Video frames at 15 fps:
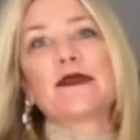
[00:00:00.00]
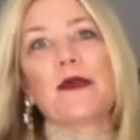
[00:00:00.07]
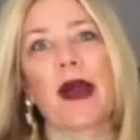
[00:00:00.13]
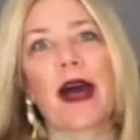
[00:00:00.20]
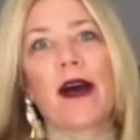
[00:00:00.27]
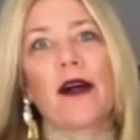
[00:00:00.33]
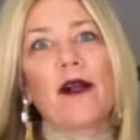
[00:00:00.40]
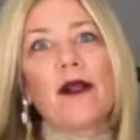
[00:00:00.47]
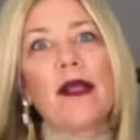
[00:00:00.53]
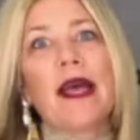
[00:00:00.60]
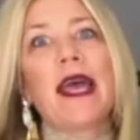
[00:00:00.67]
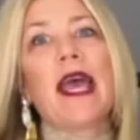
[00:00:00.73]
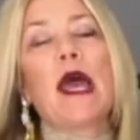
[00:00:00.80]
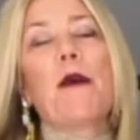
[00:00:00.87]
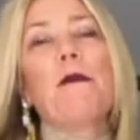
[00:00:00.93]
well.
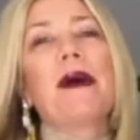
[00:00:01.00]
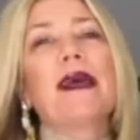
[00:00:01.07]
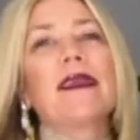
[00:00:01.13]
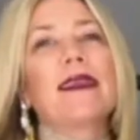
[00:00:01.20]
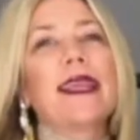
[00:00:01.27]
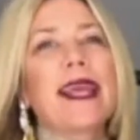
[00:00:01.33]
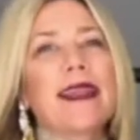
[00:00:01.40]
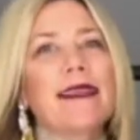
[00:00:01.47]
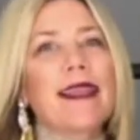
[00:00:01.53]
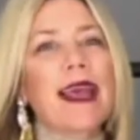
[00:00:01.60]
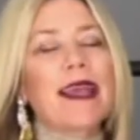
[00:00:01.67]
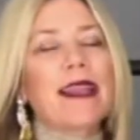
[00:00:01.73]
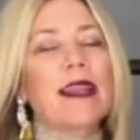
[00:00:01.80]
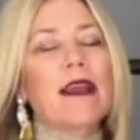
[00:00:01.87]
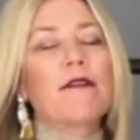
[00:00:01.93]
But getting
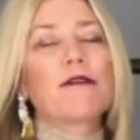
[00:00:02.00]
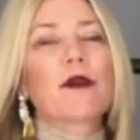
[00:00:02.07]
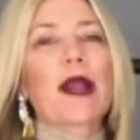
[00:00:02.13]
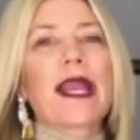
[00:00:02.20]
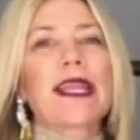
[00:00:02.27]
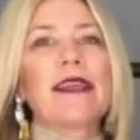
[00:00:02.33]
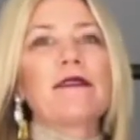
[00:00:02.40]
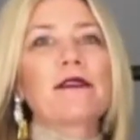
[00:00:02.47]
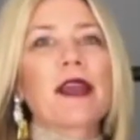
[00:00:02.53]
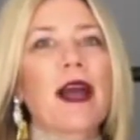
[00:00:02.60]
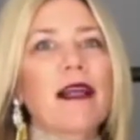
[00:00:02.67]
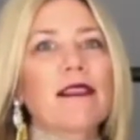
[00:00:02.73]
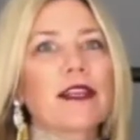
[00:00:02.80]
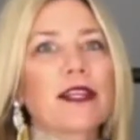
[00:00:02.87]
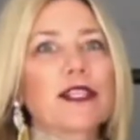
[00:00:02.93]
that a variety of
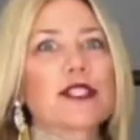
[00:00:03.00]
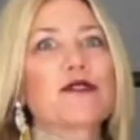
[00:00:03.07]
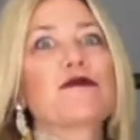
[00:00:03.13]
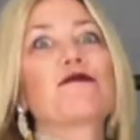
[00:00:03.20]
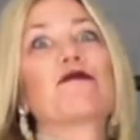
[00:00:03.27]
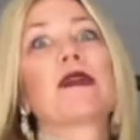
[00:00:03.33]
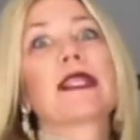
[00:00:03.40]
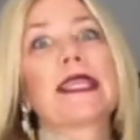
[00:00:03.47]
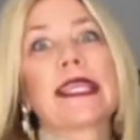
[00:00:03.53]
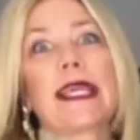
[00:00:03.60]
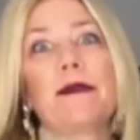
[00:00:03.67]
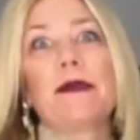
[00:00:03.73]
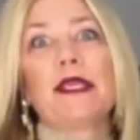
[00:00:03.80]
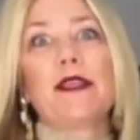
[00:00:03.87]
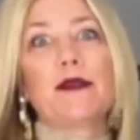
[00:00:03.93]
colors really
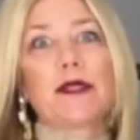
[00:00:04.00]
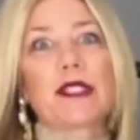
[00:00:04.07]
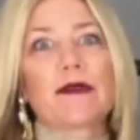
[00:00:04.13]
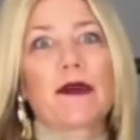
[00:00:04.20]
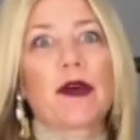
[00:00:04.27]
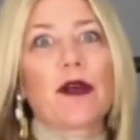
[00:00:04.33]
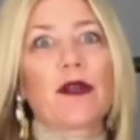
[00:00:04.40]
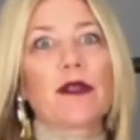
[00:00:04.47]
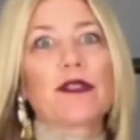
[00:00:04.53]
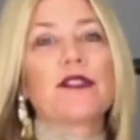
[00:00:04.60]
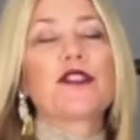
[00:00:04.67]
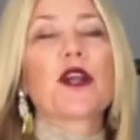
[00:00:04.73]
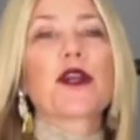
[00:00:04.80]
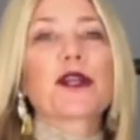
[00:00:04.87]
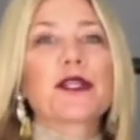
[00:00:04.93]
can be useful.
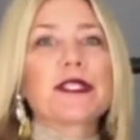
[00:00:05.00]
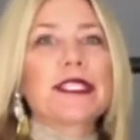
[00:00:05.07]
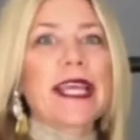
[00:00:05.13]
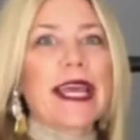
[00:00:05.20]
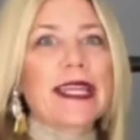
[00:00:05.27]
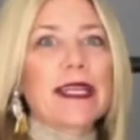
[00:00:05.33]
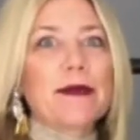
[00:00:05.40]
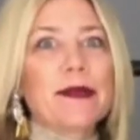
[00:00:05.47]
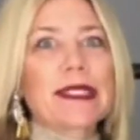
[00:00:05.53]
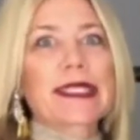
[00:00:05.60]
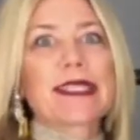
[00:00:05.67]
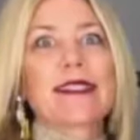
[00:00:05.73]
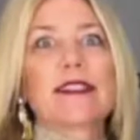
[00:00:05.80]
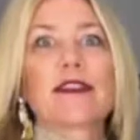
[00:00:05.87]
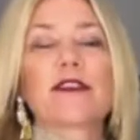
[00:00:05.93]
Darker denim is
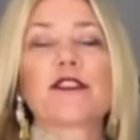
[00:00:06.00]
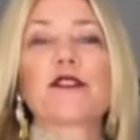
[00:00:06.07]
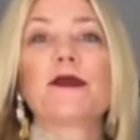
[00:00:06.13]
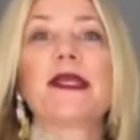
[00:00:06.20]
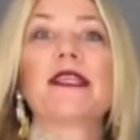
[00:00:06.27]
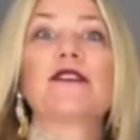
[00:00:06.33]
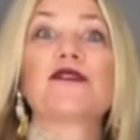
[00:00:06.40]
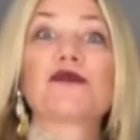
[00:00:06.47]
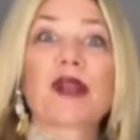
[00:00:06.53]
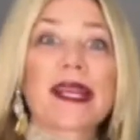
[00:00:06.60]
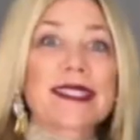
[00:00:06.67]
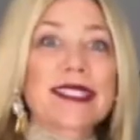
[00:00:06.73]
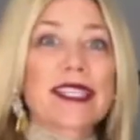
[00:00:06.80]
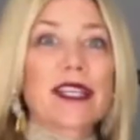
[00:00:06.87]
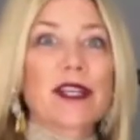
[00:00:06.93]
considered to be a
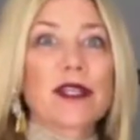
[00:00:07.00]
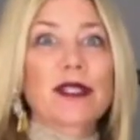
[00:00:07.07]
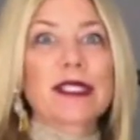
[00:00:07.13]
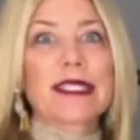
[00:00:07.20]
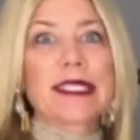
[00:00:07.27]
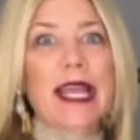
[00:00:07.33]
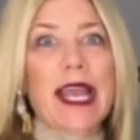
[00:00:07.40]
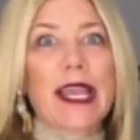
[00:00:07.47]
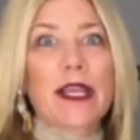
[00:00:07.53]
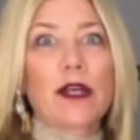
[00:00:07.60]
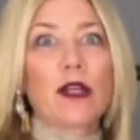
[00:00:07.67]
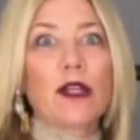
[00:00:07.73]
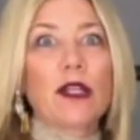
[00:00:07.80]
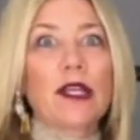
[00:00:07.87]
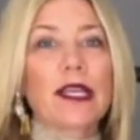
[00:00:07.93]
dressier
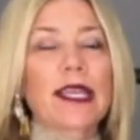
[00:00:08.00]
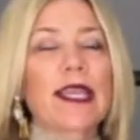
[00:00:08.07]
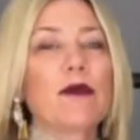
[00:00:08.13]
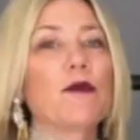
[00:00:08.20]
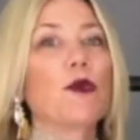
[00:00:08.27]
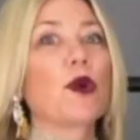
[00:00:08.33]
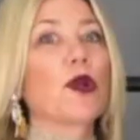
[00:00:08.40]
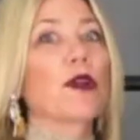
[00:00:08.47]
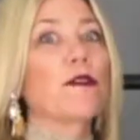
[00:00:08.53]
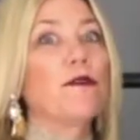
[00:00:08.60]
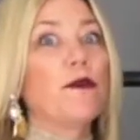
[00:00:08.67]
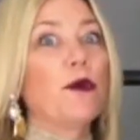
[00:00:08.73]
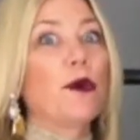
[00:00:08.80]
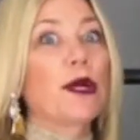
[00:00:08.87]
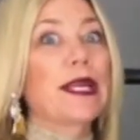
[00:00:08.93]
style, can work
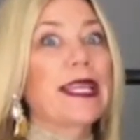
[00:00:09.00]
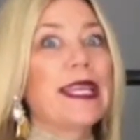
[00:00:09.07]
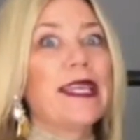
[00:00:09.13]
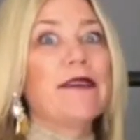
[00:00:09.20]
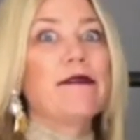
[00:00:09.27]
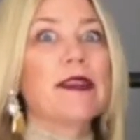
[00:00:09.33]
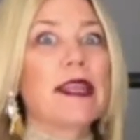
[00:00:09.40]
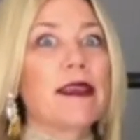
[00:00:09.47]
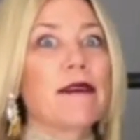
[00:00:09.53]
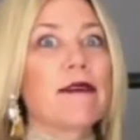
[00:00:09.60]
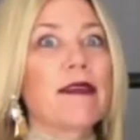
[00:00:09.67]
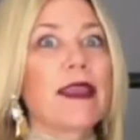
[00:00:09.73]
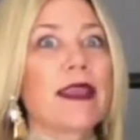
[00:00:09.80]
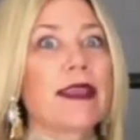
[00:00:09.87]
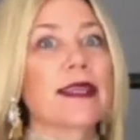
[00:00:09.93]
for evening
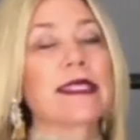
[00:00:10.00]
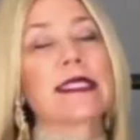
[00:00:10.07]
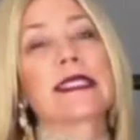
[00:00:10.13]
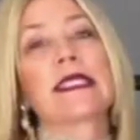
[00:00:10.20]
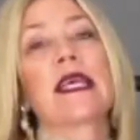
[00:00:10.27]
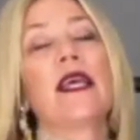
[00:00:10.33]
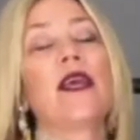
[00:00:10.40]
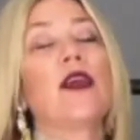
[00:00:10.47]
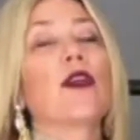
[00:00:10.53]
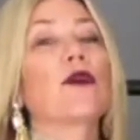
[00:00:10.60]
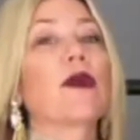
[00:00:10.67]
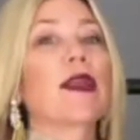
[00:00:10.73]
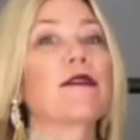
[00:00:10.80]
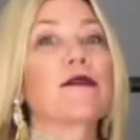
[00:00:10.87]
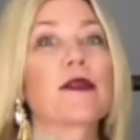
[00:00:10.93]
things,
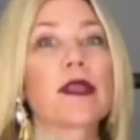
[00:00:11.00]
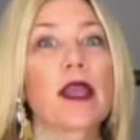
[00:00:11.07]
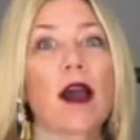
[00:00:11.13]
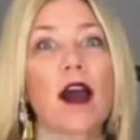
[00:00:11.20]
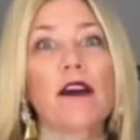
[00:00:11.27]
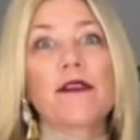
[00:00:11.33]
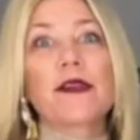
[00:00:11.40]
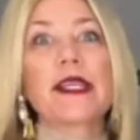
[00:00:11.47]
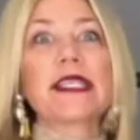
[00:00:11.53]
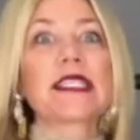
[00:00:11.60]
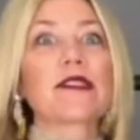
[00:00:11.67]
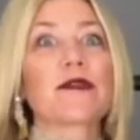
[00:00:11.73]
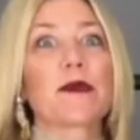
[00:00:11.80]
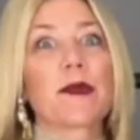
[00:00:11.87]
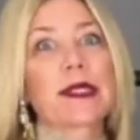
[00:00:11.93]
great for the
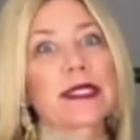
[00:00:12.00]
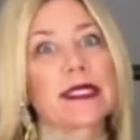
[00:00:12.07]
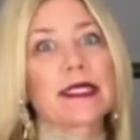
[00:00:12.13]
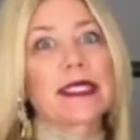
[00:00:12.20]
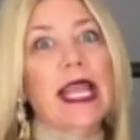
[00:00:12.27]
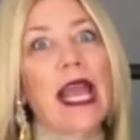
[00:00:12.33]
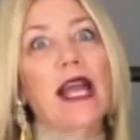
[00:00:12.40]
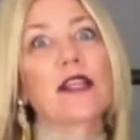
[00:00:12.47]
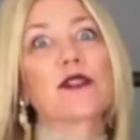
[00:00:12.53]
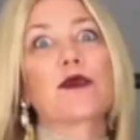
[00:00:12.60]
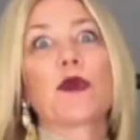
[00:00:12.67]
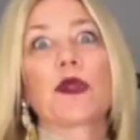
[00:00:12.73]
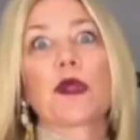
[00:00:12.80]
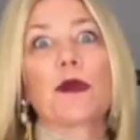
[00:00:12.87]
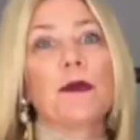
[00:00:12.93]
office, for business
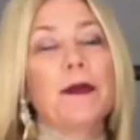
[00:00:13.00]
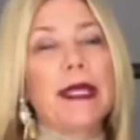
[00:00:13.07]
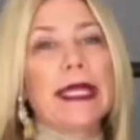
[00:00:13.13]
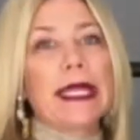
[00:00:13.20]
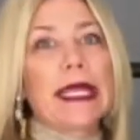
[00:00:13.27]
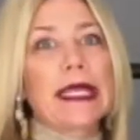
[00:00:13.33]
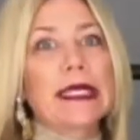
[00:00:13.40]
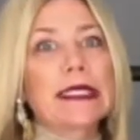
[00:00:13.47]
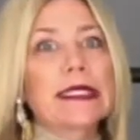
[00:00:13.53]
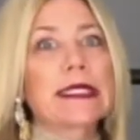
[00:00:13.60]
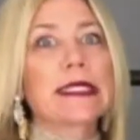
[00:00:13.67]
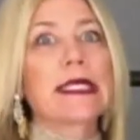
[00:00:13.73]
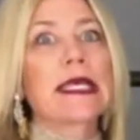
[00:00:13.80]
casual or meetings,